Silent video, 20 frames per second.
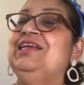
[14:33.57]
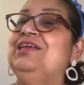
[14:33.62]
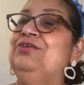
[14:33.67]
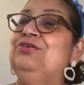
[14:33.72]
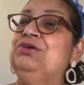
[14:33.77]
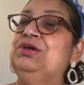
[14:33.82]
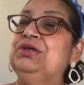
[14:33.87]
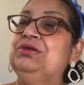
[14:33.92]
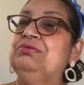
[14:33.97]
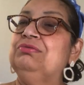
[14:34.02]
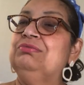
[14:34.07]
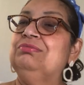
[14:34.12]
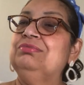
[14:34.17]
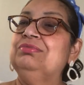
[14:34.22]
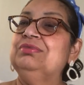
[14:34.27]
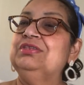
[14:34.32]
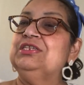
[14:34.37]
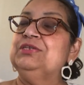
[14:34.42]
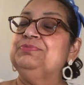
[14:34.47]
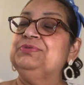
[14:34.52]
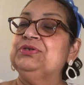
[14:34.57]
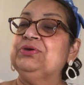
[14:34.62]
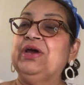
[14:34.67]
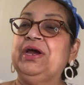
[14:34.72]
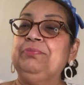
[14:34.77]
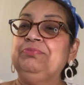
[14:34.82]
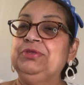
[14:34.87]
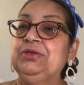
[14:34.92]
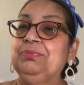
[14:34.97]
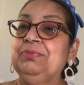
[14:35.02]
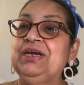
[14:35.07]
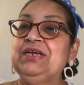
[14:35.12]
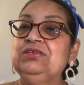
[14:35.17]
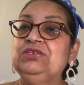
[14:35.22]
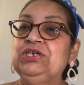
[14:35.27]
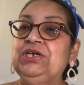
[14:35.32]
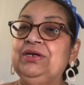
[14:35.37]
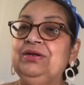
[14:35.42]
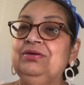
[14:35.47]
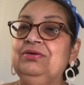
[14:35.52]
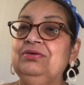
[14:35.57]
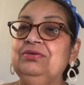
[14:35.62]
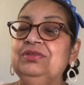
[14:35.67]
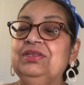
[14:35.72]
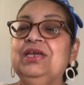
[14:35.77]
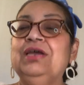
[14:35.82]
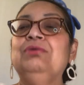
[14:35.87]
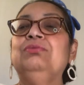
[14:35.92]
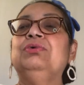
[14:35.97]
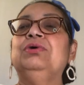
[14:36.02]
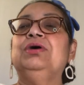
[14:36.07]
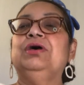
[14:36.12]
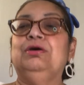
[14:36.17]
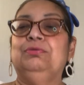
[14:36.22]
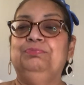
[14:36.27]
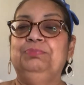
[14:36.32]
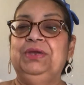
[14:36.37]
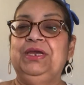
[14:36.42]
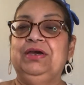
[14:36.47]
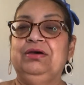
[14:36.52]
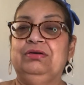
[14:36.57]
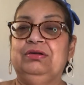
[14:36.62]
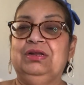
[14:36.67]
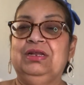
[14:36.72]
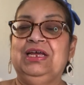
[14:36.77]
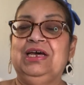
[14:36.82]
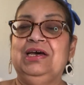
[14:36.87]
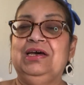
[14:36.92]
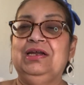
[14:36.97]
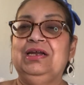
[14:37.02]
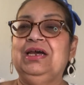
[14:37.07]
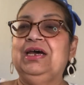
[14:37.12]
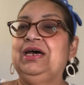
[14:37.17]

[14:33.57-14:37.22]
You can subscribe to my channel. That will help me out a lot.